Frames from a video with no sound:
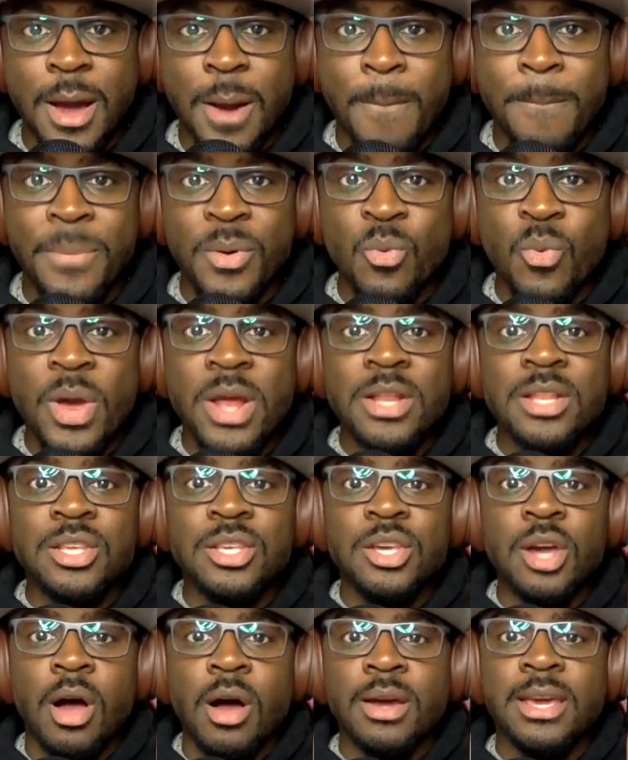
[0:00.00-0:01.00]
But when
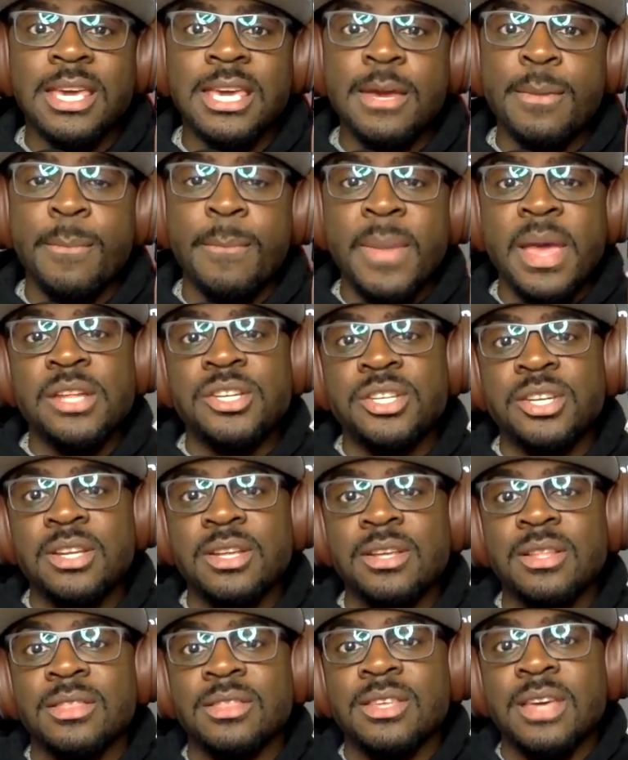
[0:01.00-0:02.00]
y'all keep
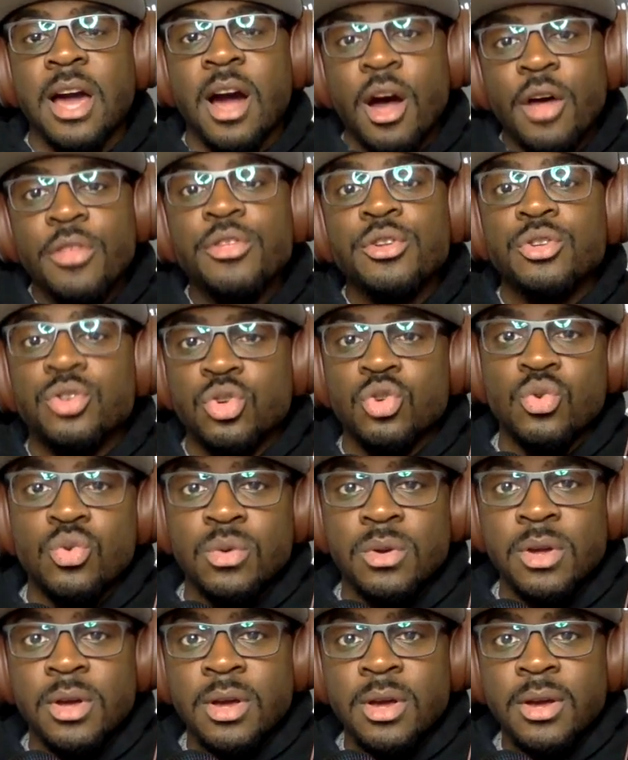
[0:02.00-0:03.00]
mentioning the other dude,